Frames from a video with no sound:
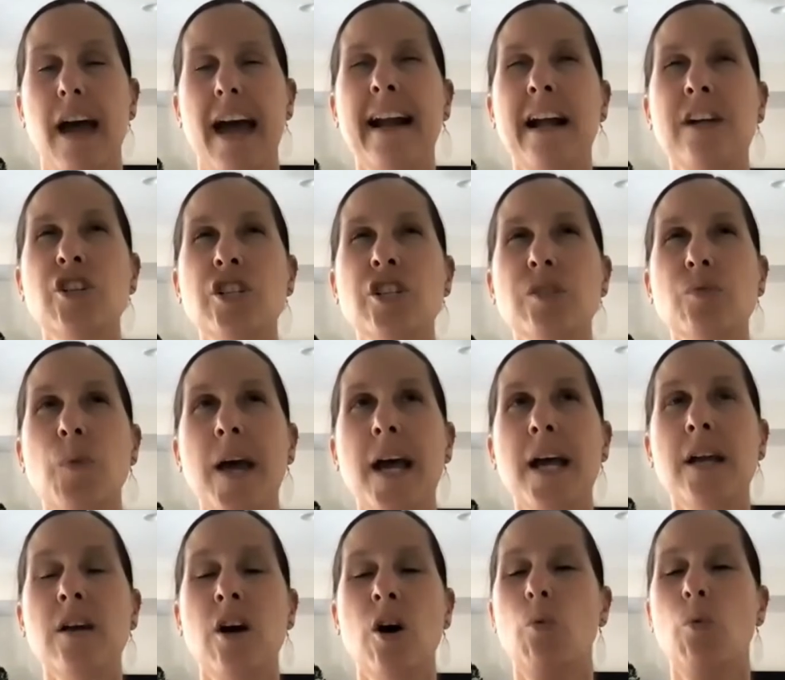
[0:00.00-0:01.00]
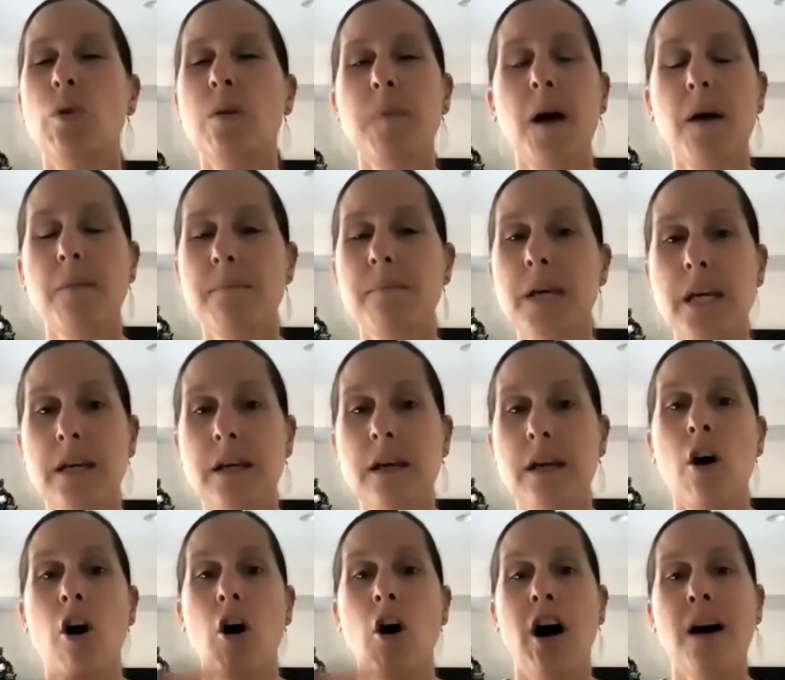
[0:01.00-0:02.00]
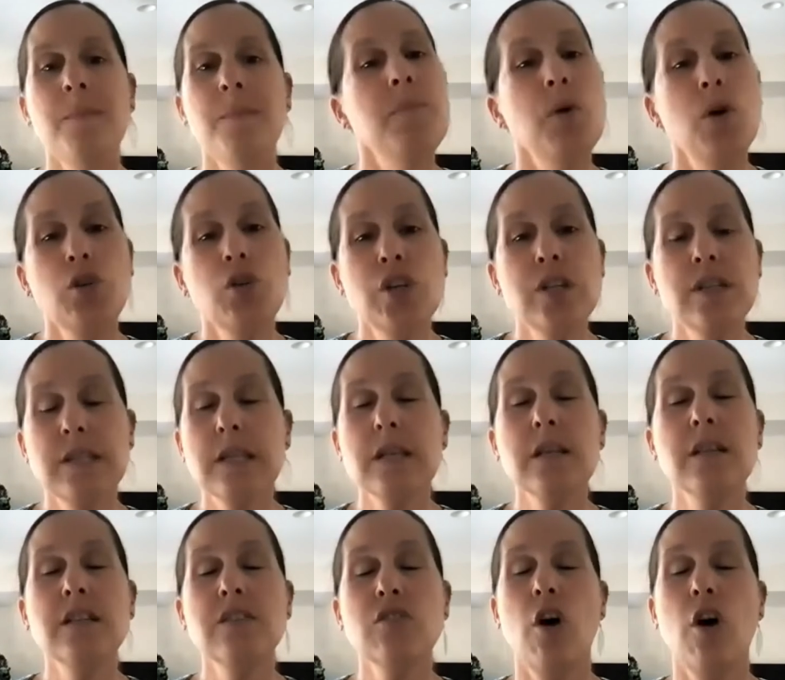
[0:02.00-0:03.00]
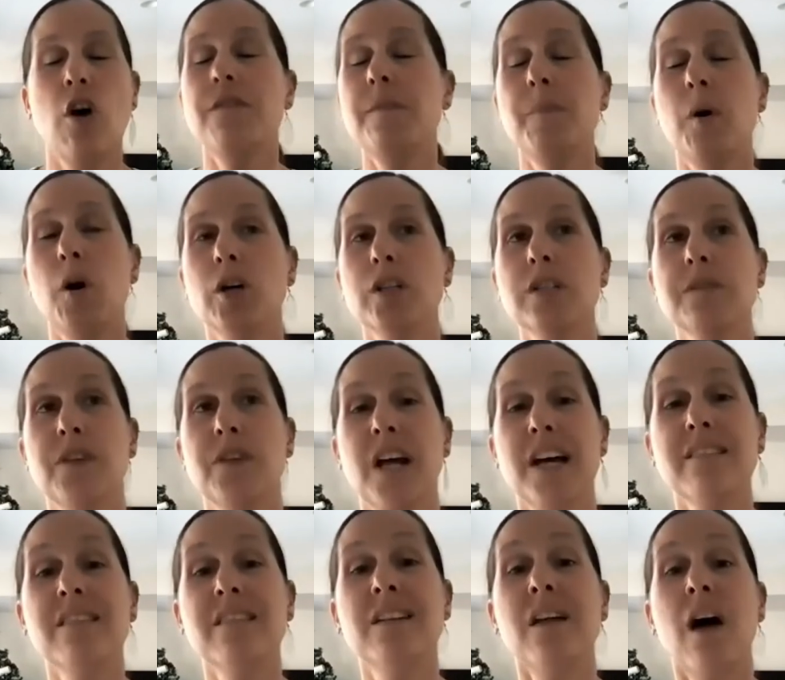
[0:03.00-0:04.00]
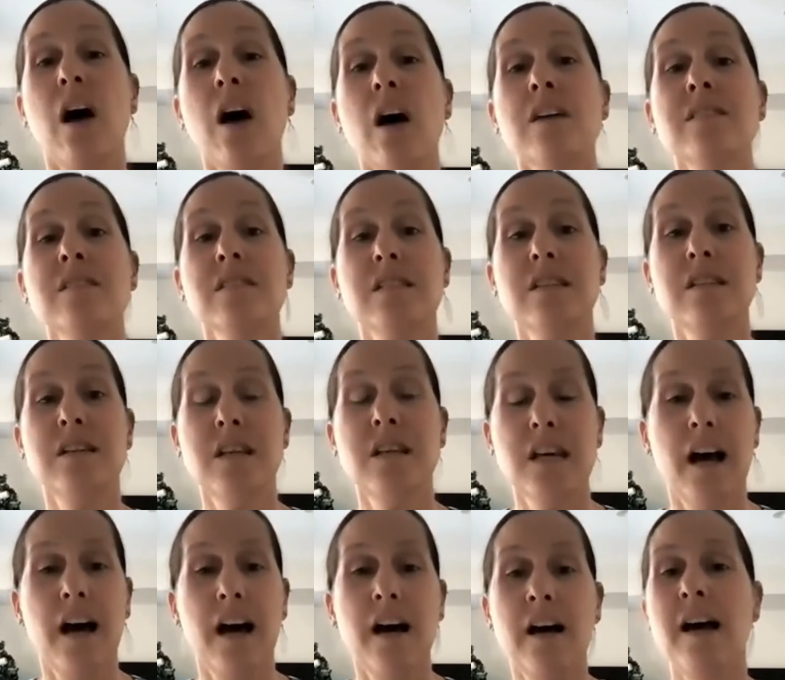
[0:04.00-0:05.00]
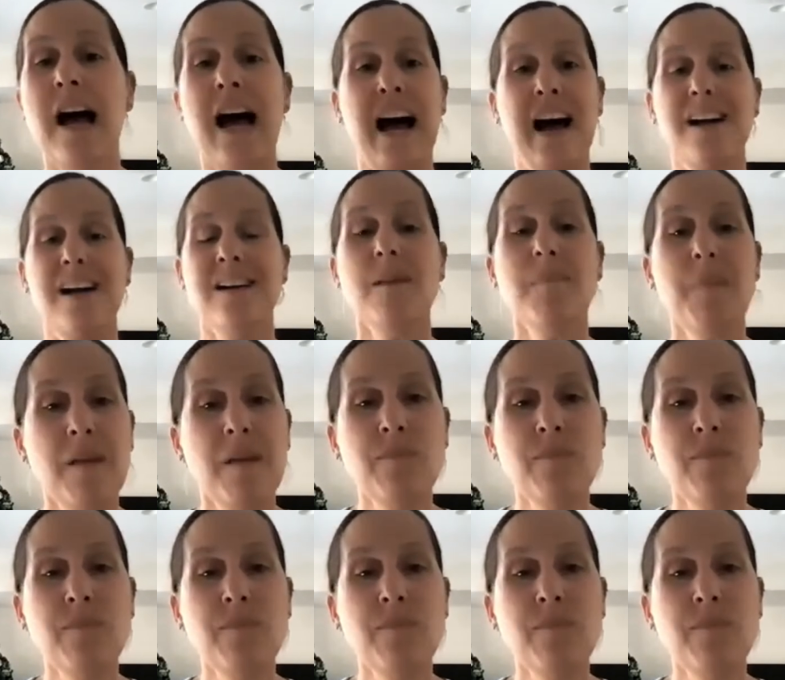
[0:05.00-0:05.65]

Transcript: And I just went, what about me? I've been purchasing these coffee pods for like the last year. How come